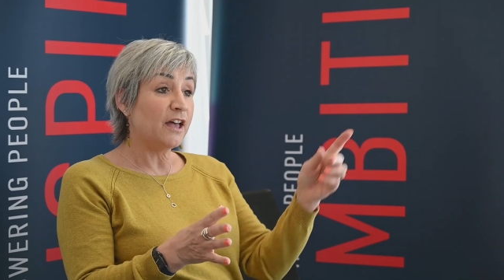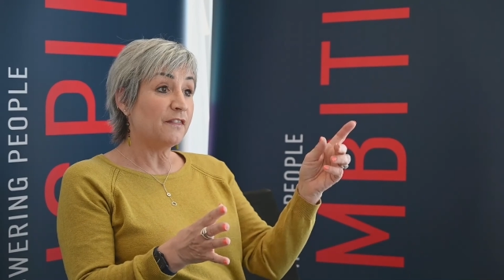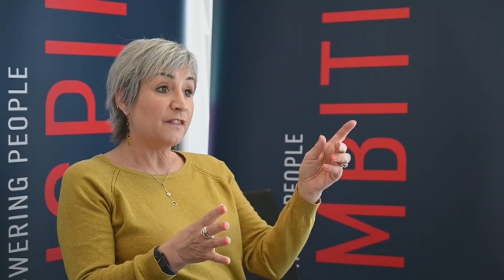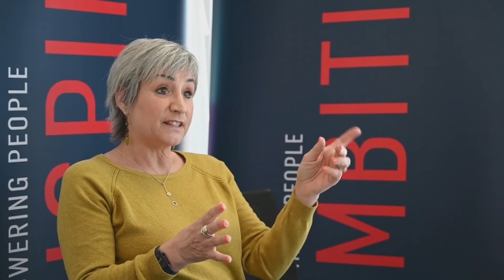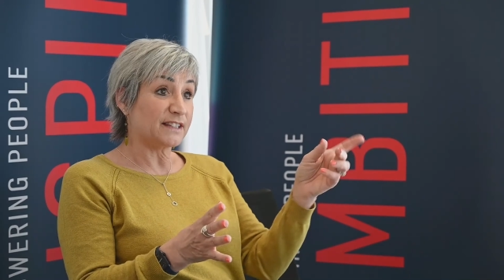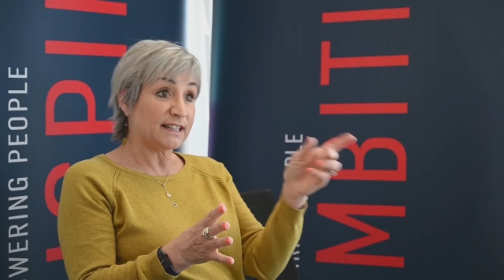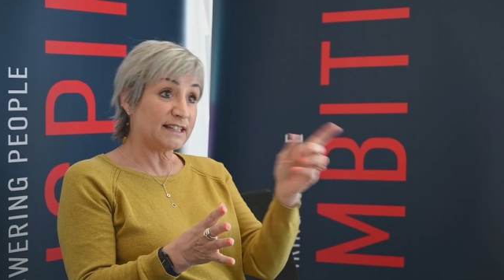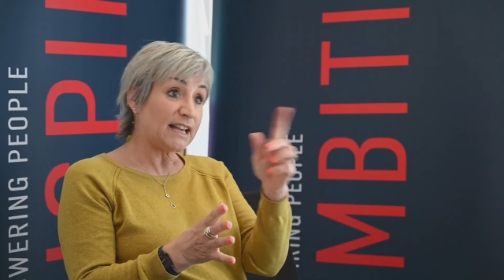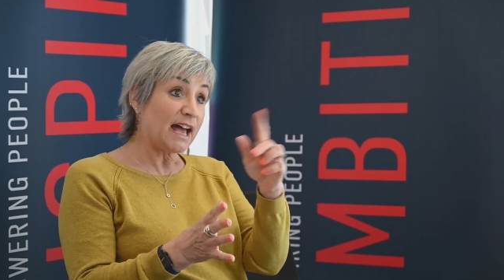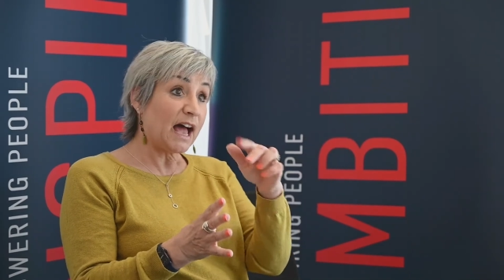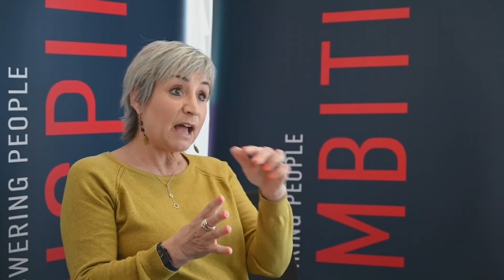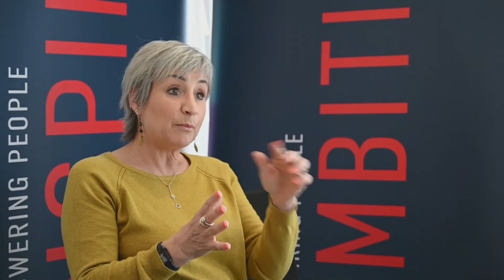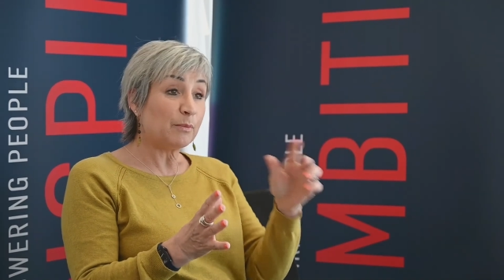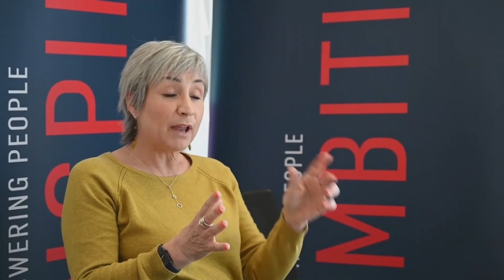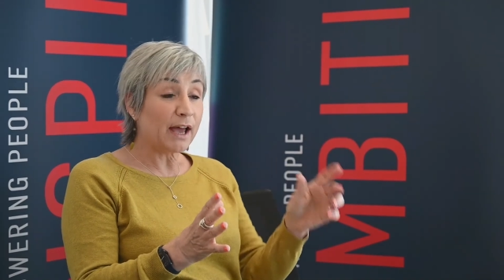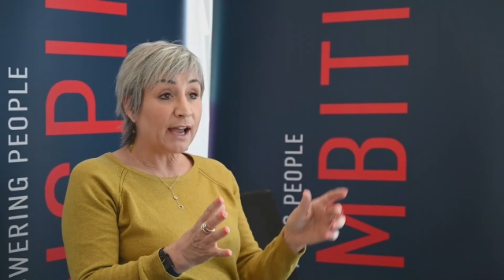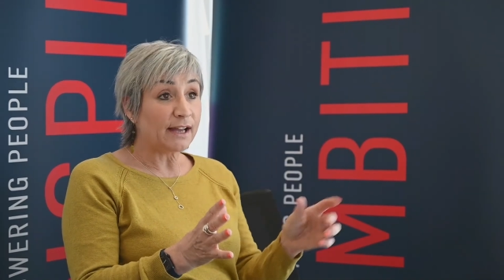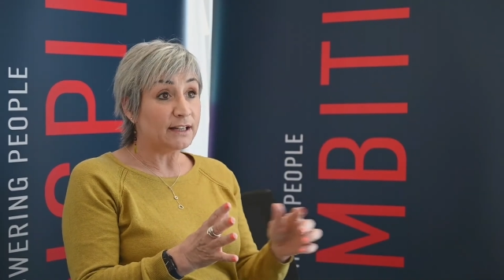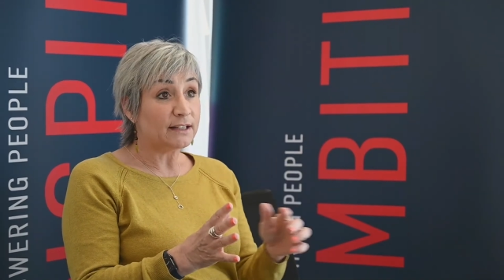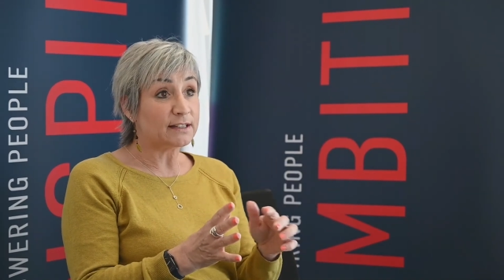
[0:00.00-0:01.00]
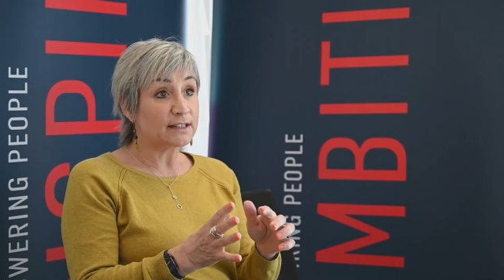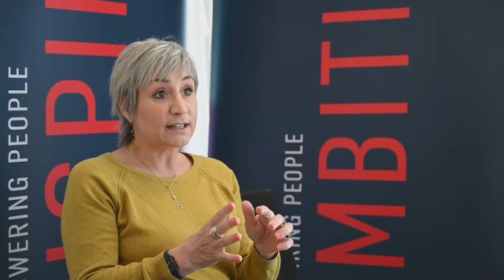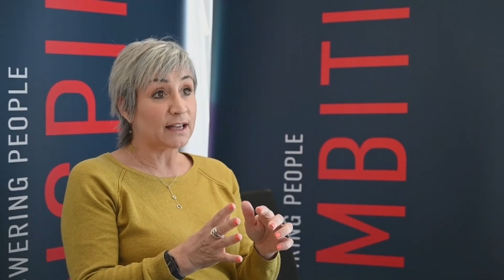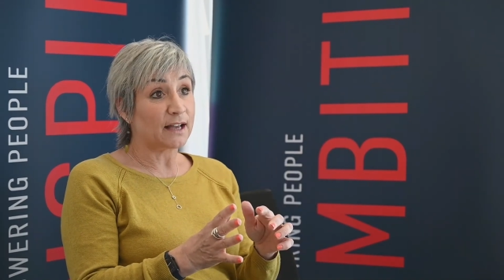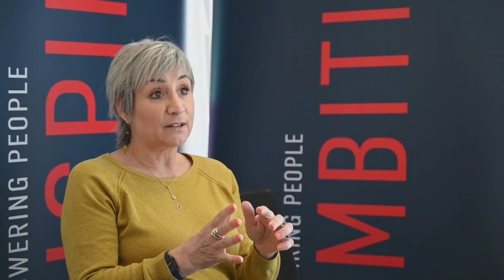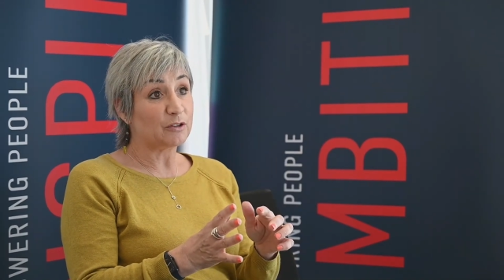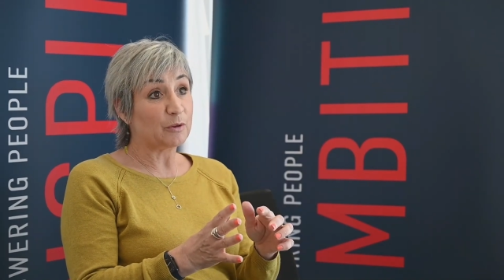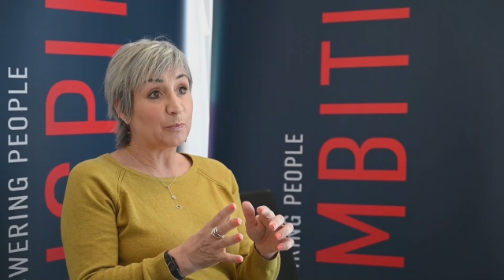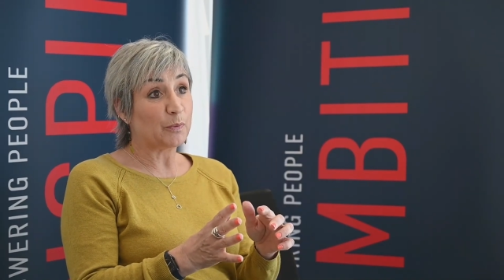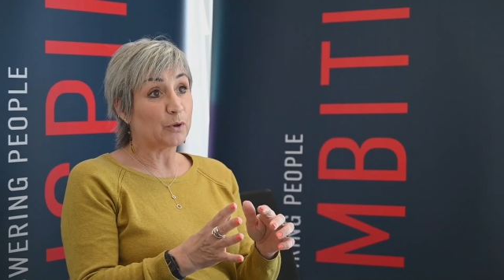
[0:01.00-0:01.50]
there's a timeline
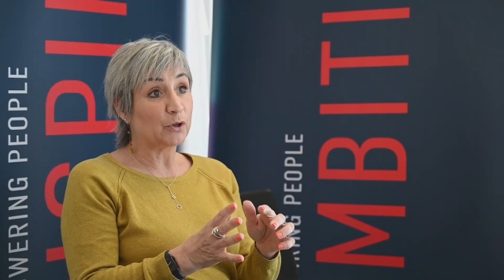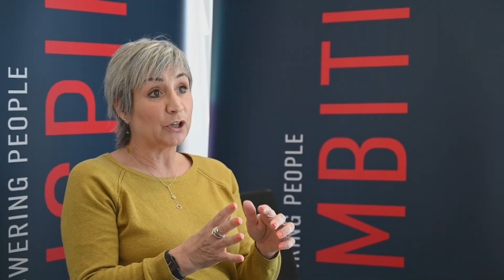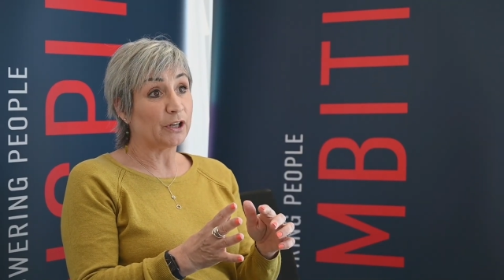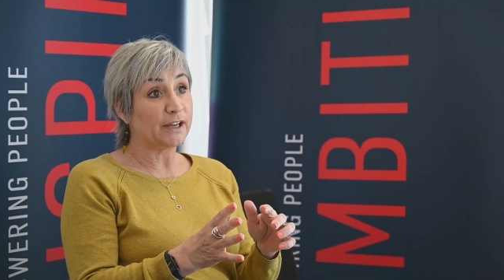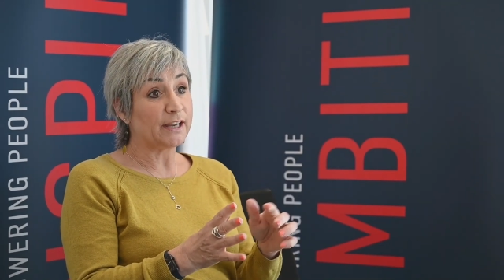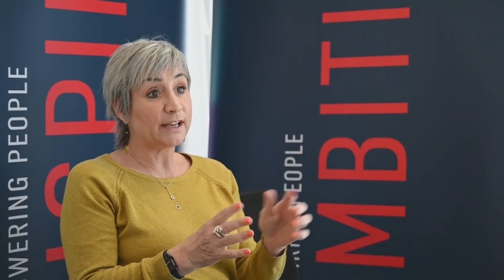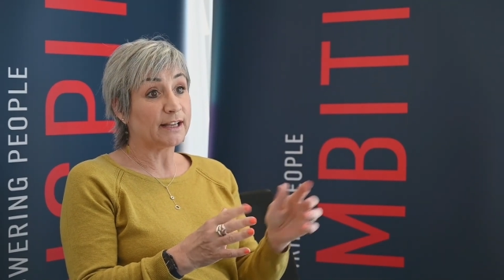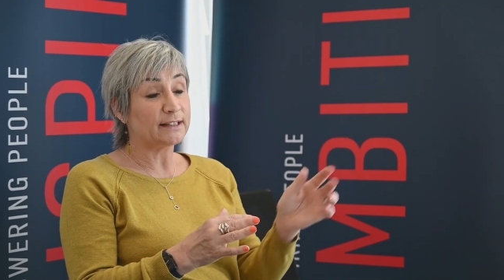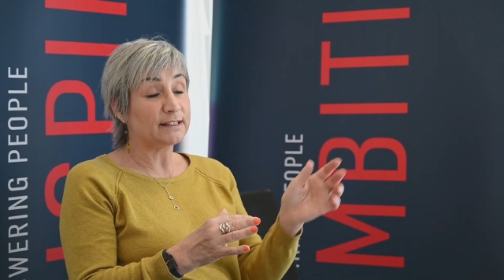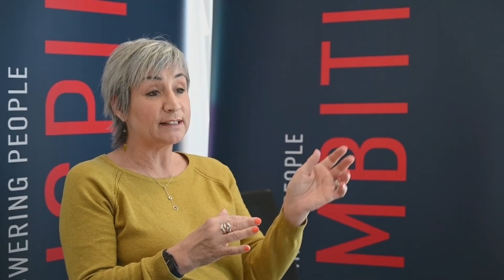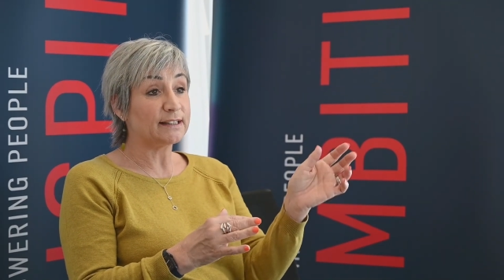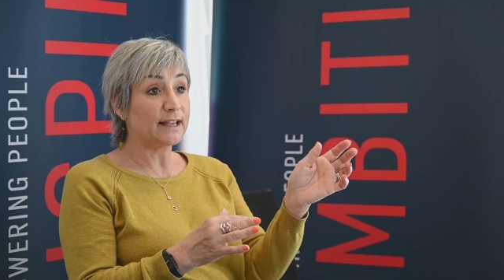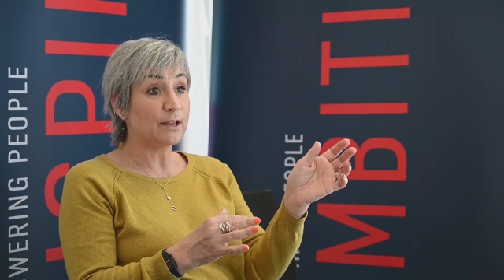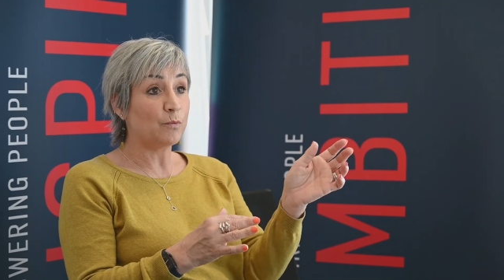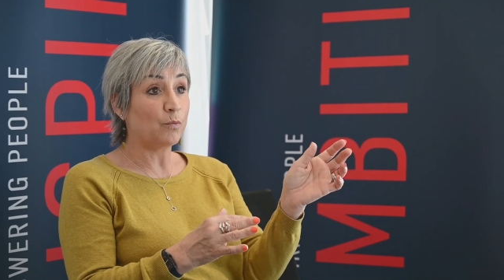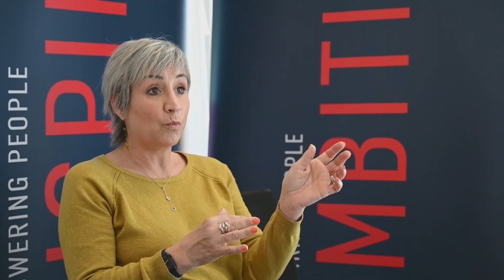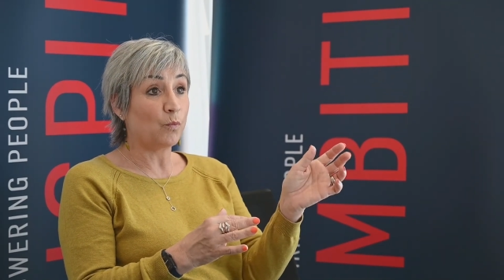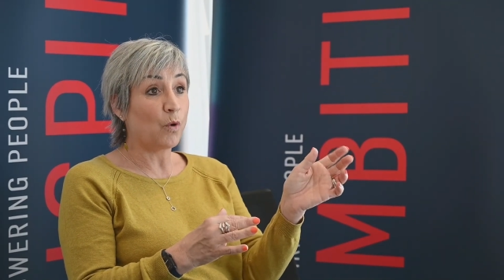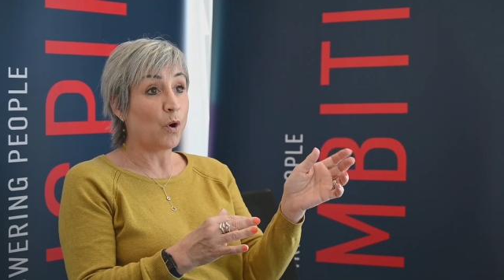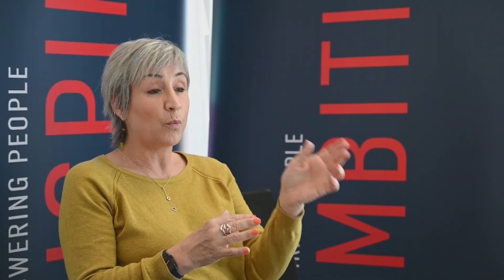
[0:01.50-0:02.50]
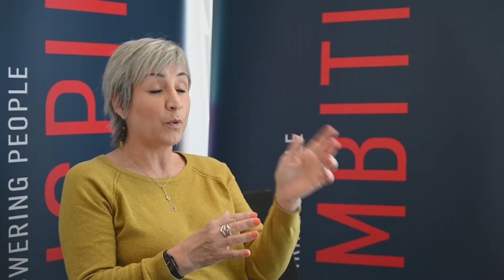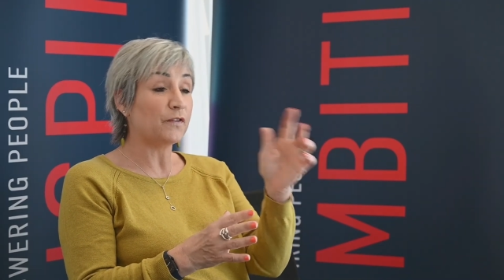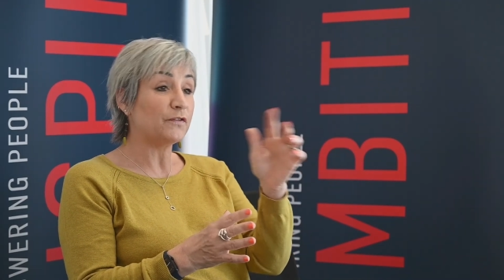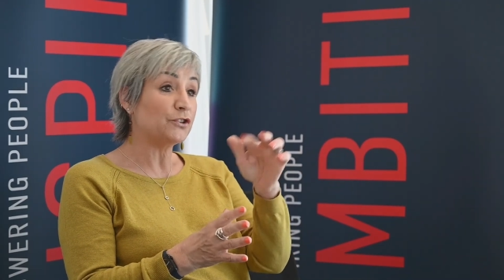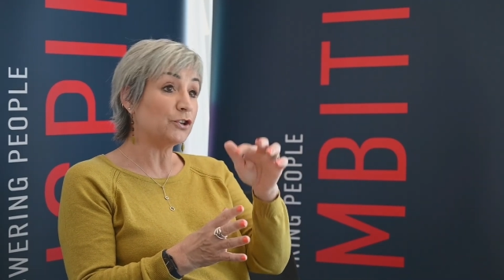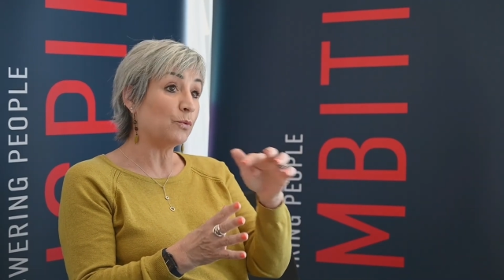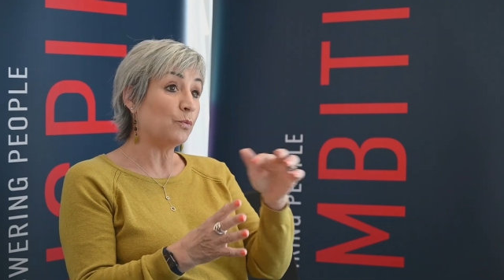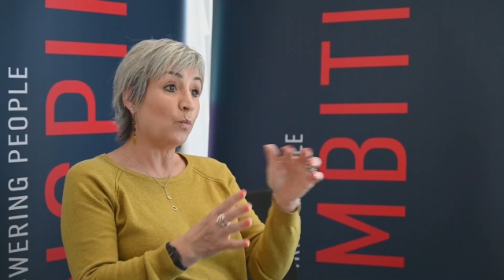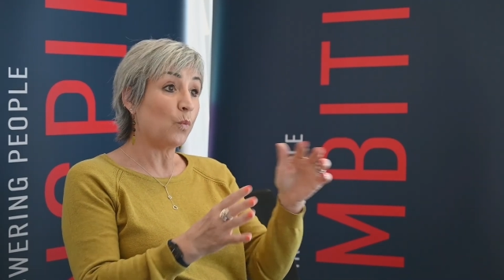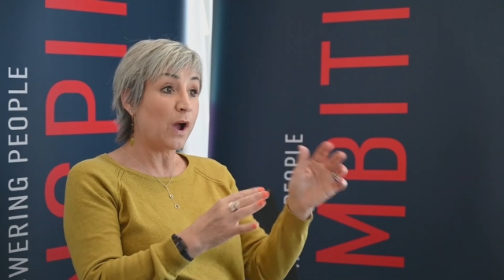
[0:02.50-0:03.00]
inside the booklet, you can see what we've
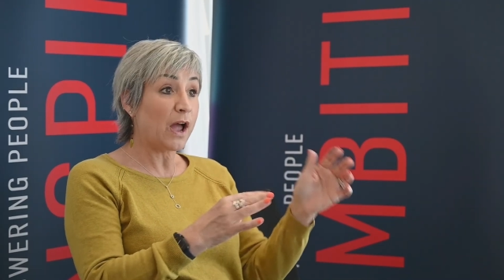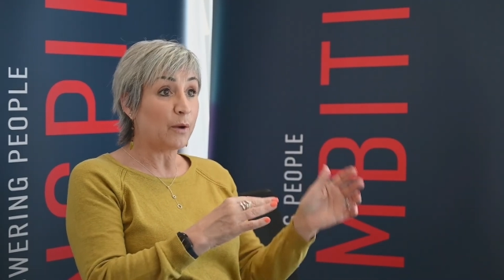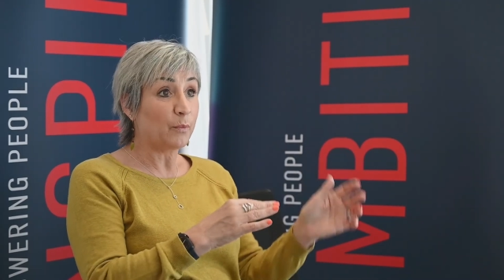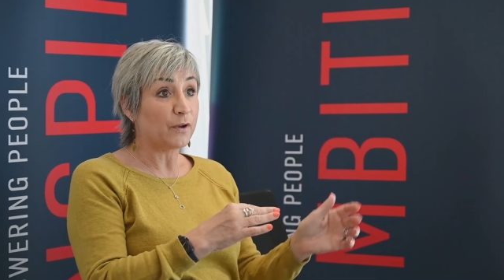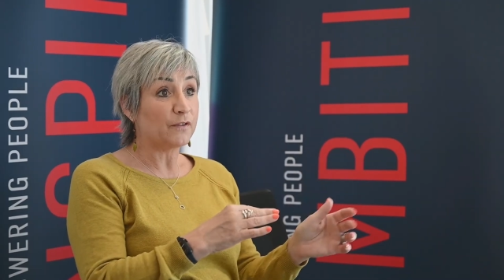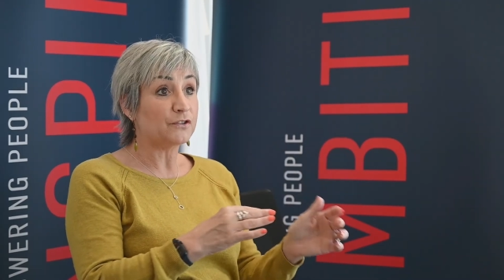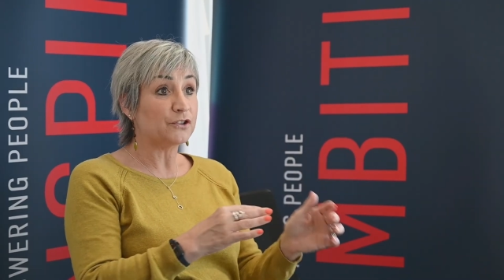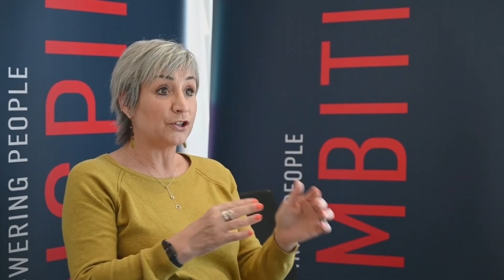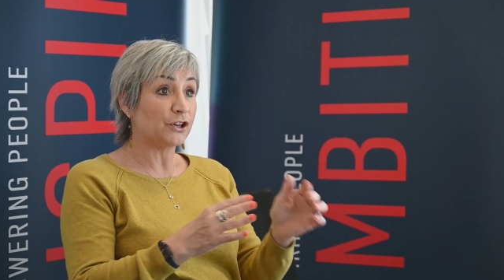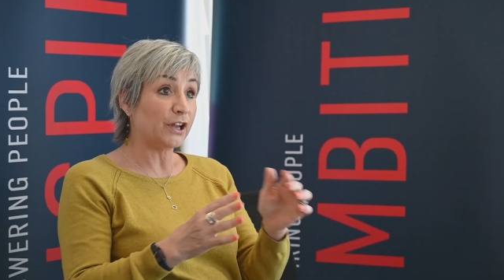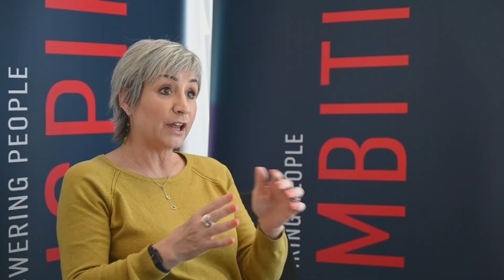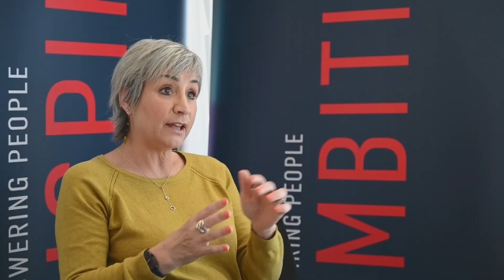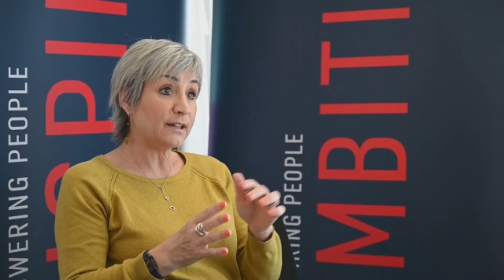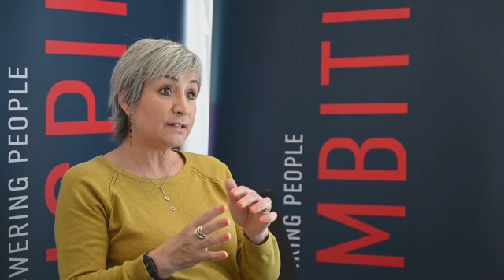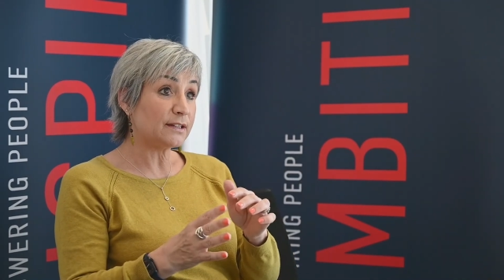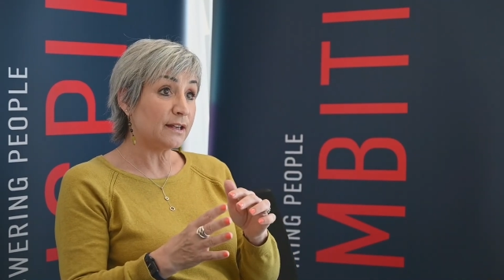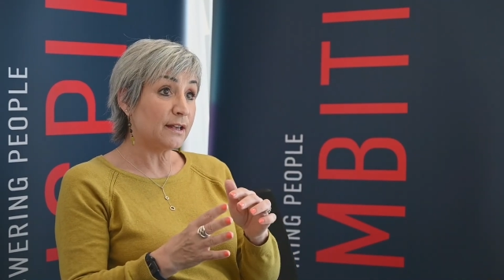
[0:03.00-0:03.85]
done, where we've done it.